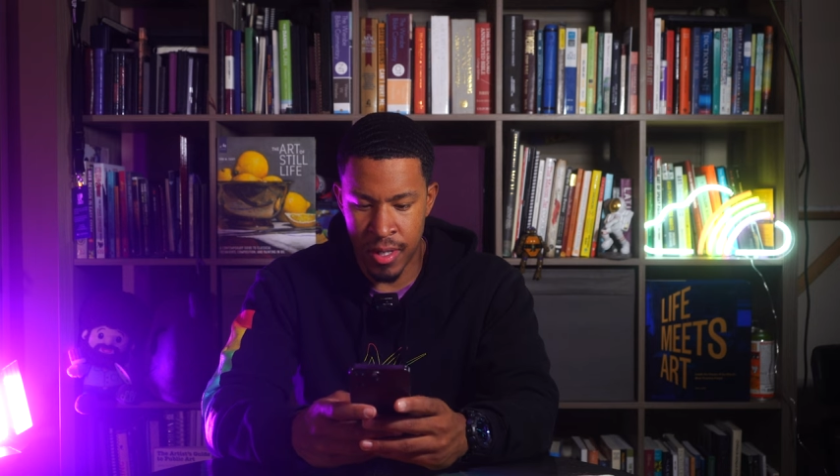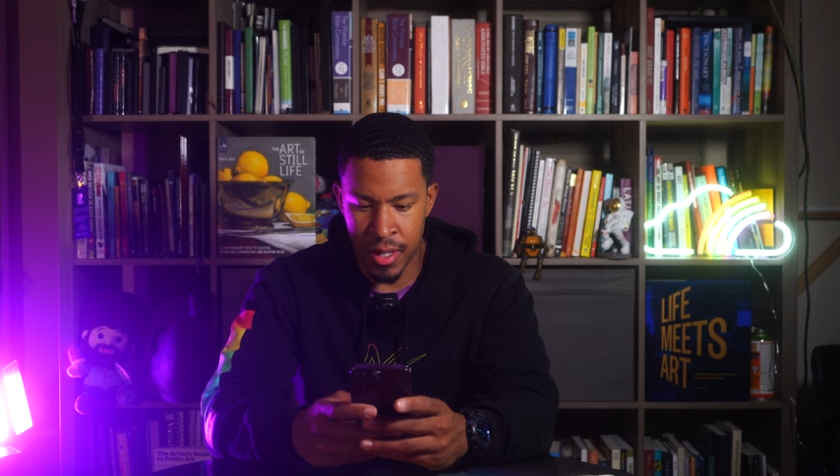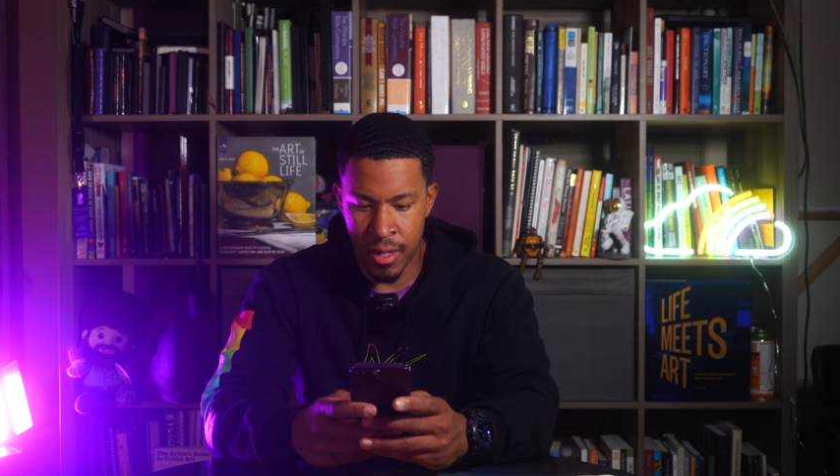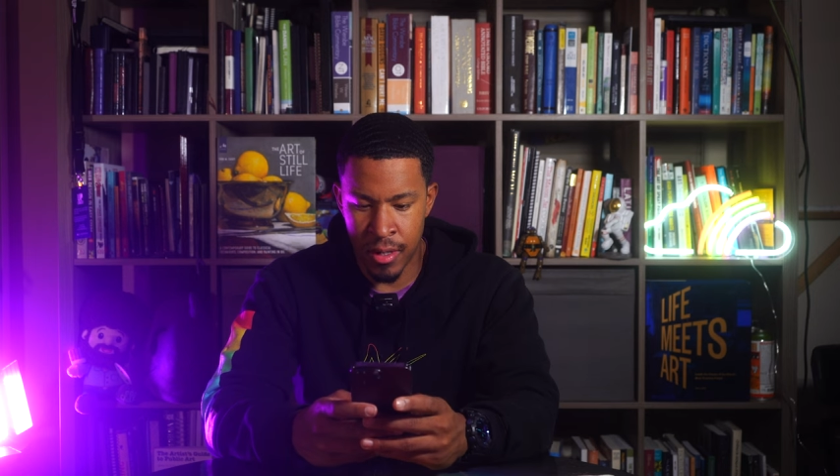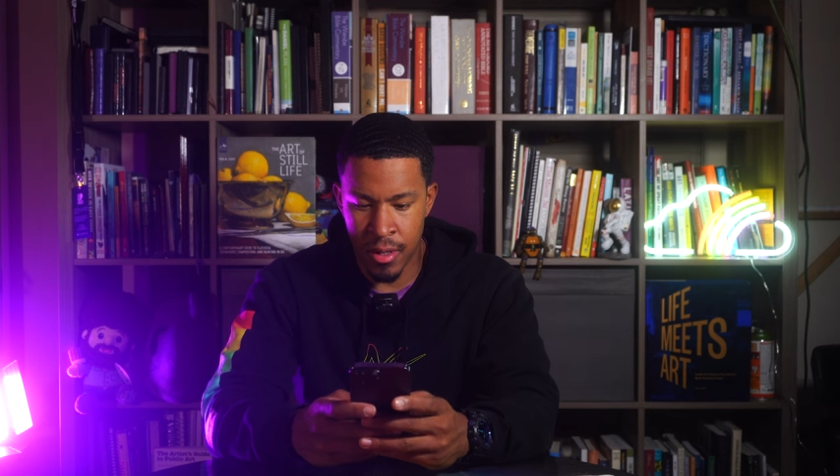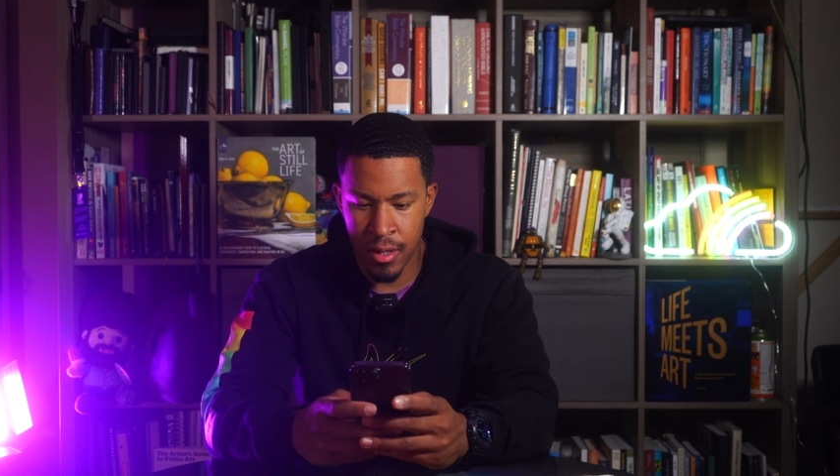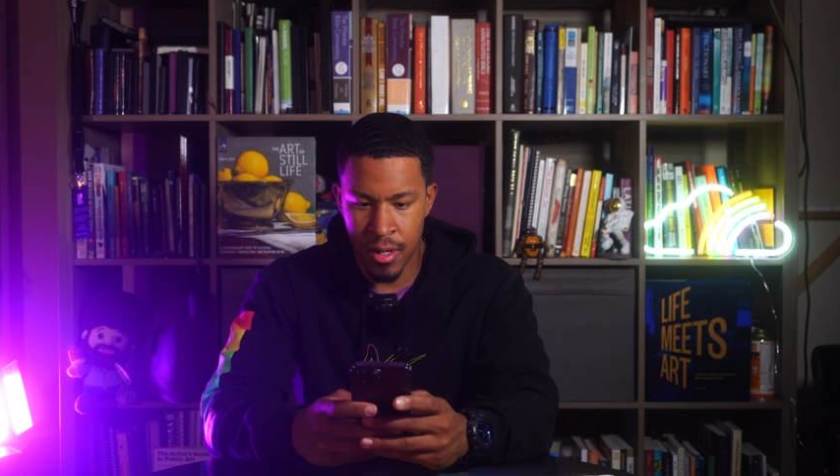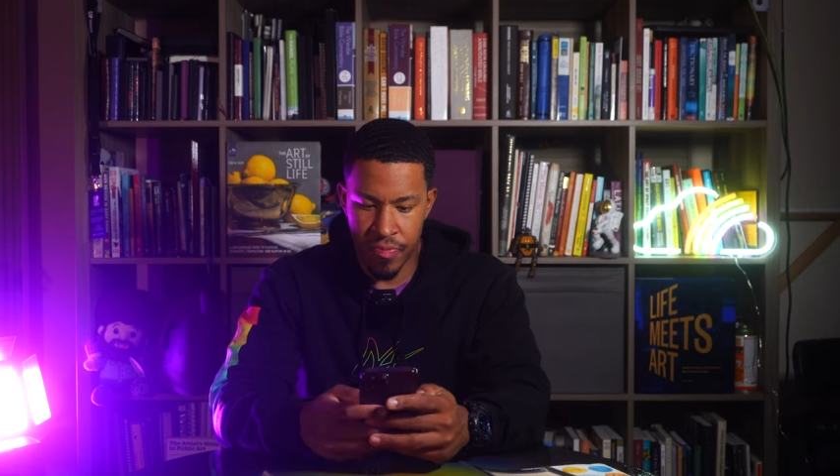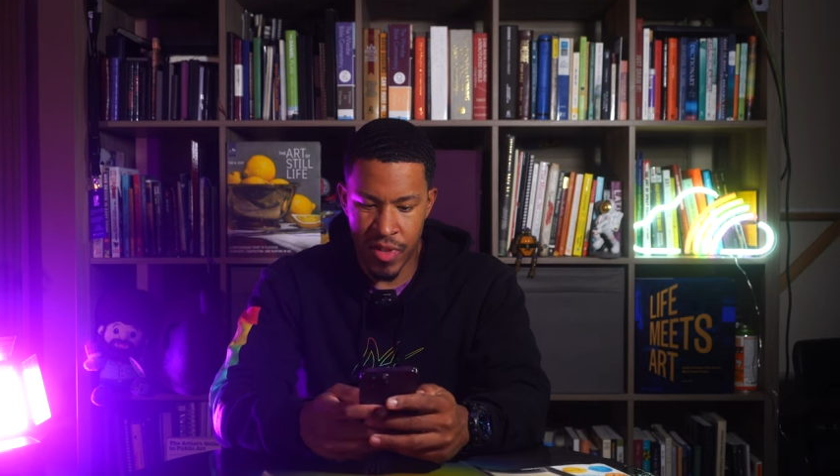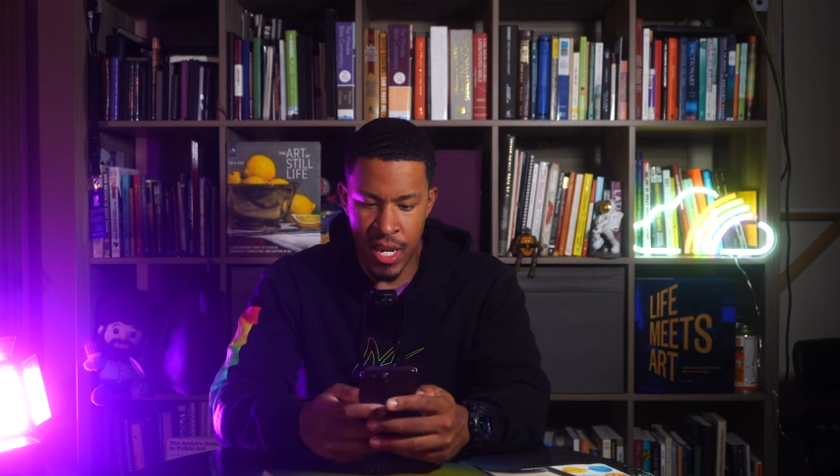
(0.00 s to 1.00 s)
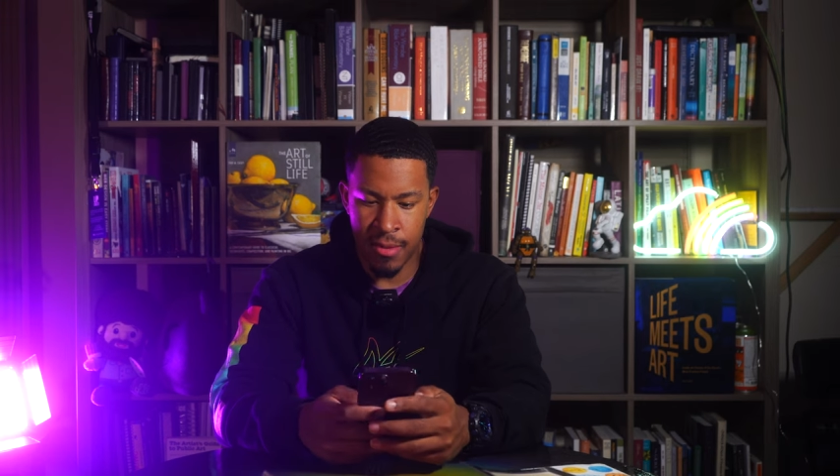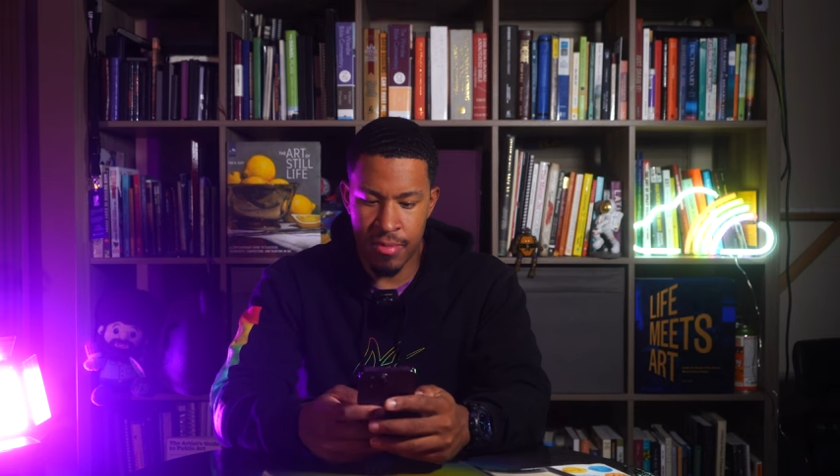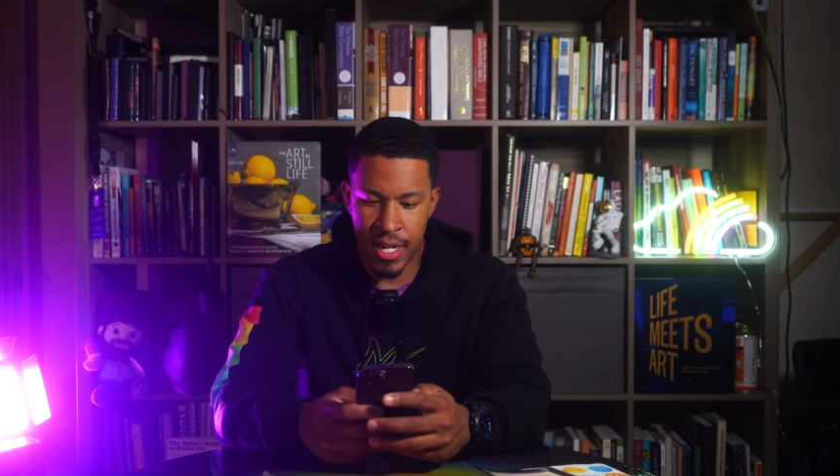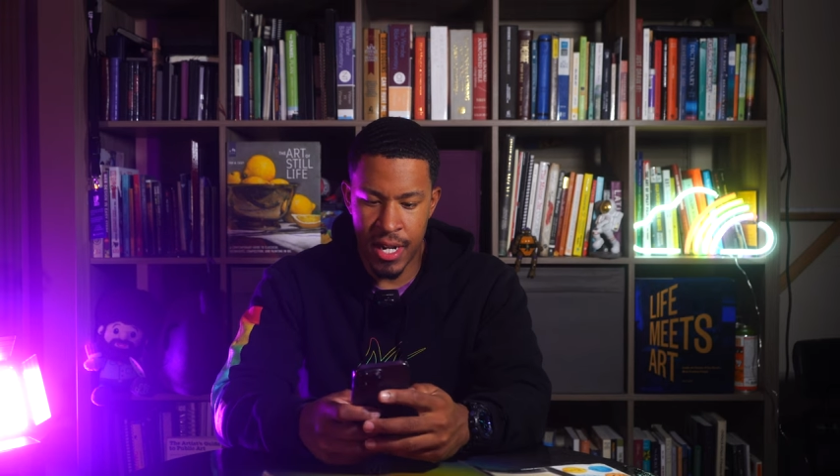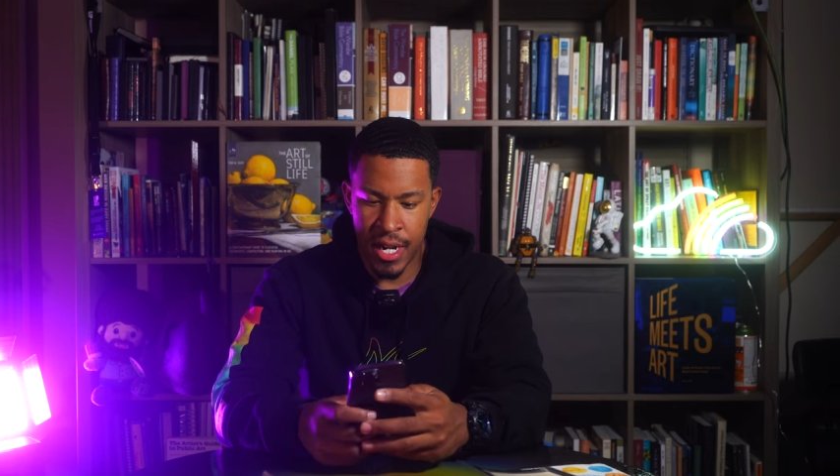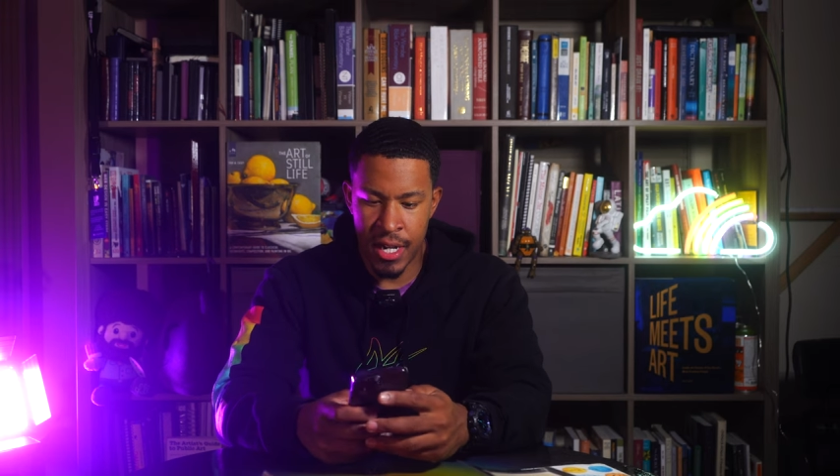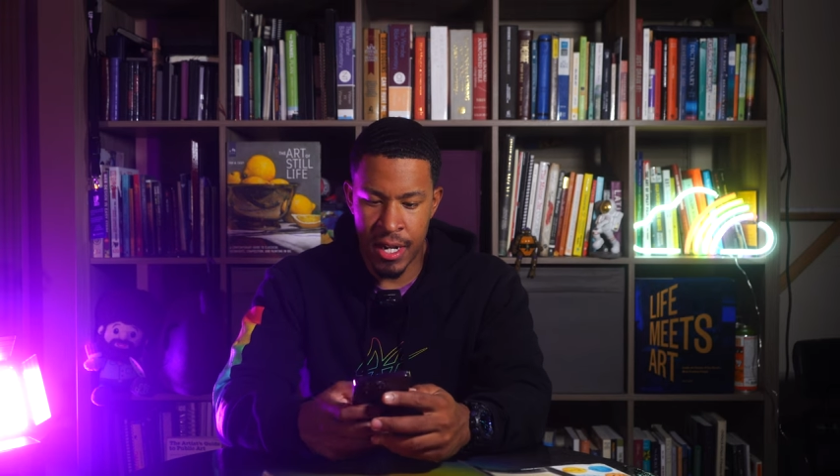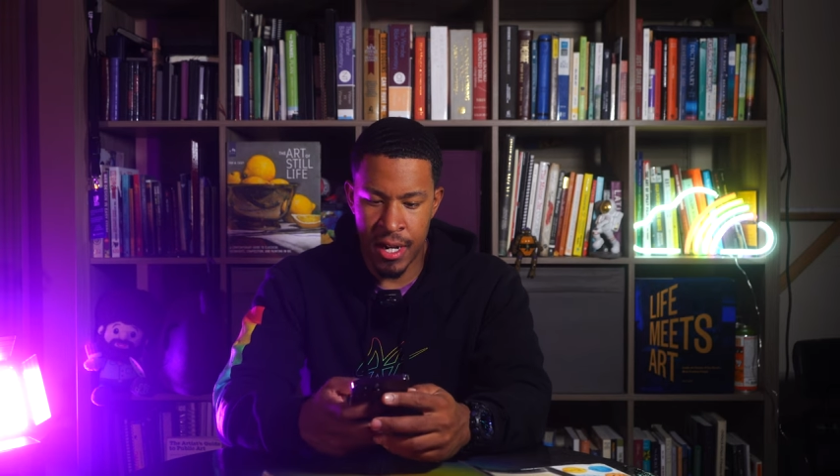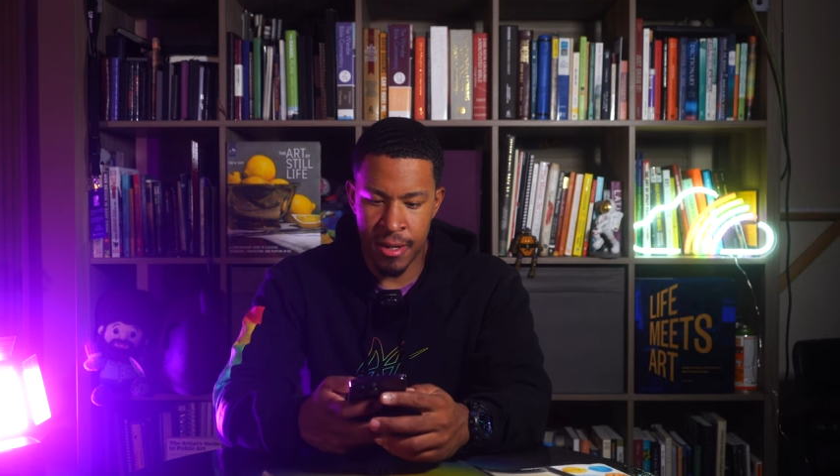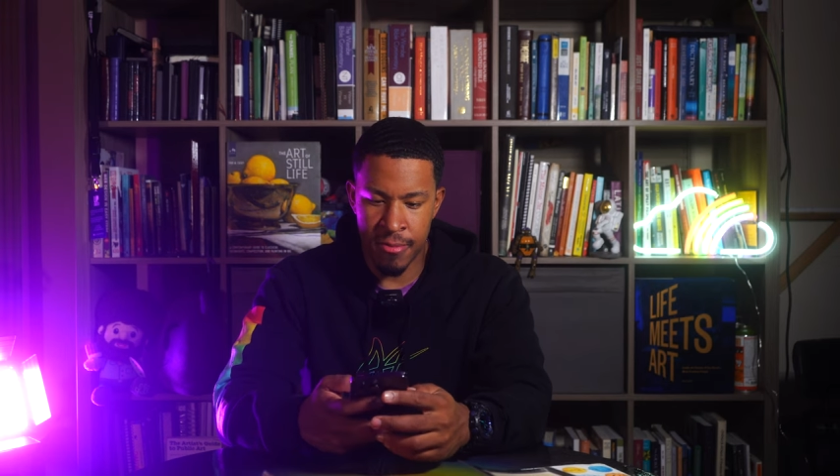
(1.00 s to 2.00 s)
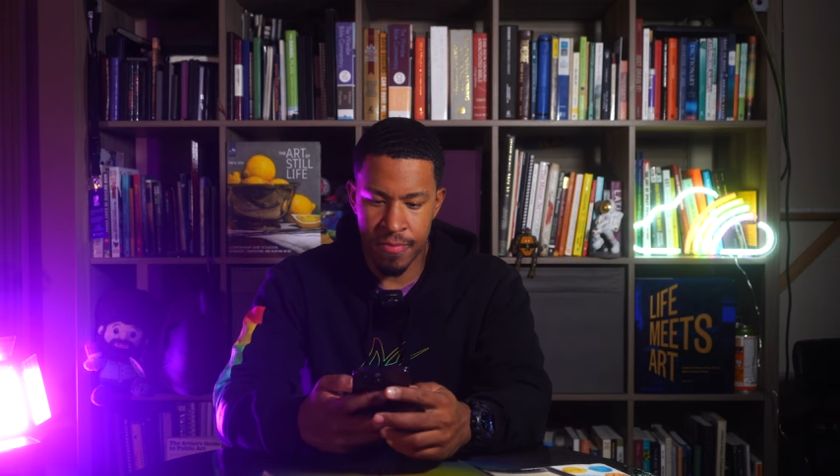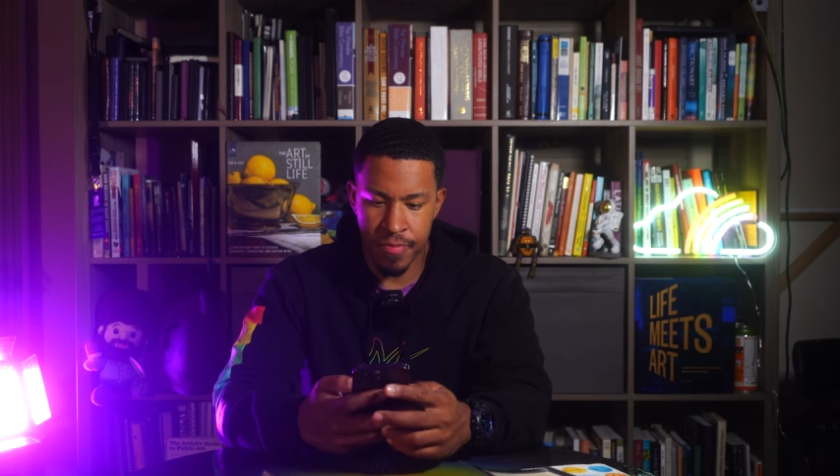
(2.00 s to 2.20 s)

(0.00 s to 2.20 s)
a year. Yeah, 1089.